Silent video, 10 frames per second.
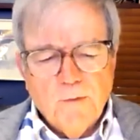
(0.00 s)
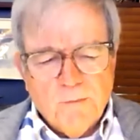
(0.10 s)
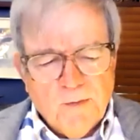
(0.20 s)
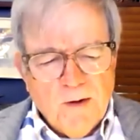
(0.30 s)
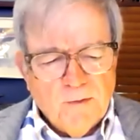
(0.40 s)

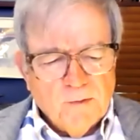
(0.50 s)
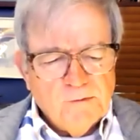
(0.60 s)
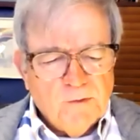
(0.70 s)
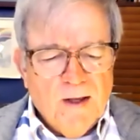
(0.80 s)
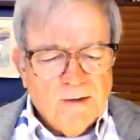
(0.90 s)
theaters
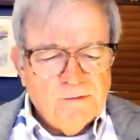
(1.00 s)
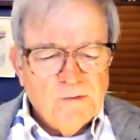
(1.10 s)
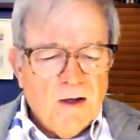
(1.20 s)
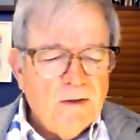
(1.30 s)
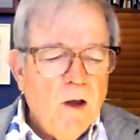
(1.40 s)
last
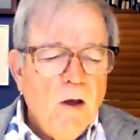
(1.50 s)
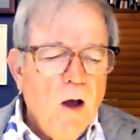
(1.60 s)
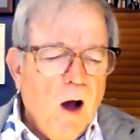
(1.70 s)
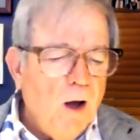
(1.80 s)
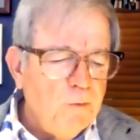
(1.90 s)
night,
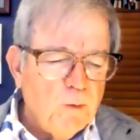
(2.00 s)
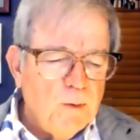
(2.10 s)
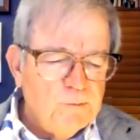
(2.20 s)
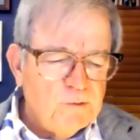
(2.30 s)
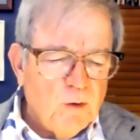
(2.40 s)
other
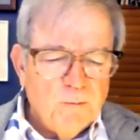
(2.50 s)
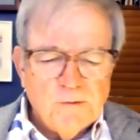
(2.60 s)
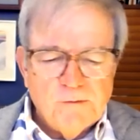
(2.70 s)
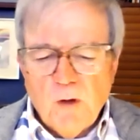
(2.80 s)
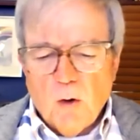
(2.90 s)

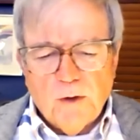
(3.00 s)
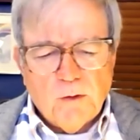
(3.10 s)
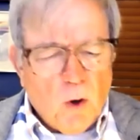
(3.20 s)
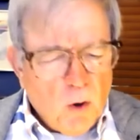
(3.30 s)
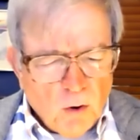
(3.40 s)
observers noted
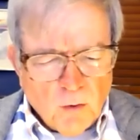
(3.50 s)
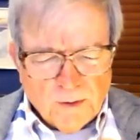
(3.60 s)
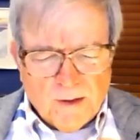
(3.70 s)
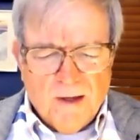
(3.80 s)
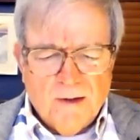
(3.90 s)

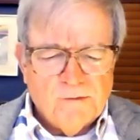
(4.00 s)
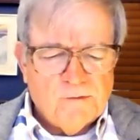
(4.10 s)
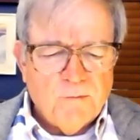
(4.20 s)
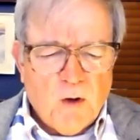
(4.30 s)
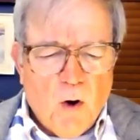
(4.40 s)
hurricanes
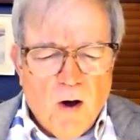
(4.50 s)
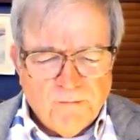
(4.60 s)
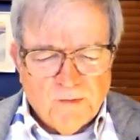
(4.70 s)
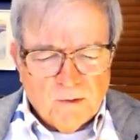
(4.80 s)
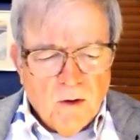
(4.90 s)
of
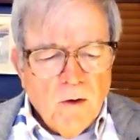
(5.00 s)
coughing.